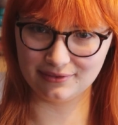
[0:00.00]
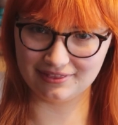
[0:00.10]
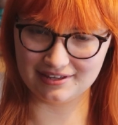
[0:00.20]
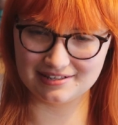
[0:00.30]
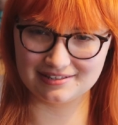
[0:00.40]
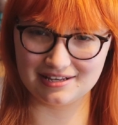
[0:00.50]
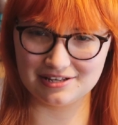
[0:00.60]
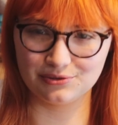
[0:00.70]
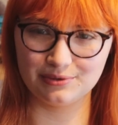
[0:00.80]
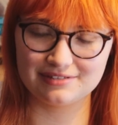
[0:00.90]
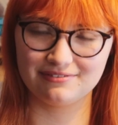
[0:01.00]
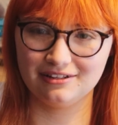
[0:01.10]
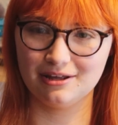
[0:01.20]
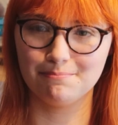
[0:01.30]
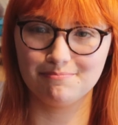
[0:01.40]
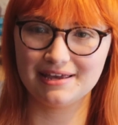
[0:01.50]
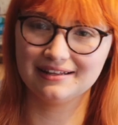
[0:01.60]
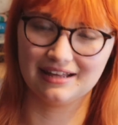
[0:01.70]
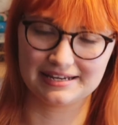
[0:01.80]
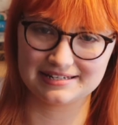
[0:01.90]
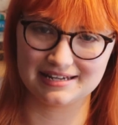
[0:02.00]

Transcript: this has always felt a bit like a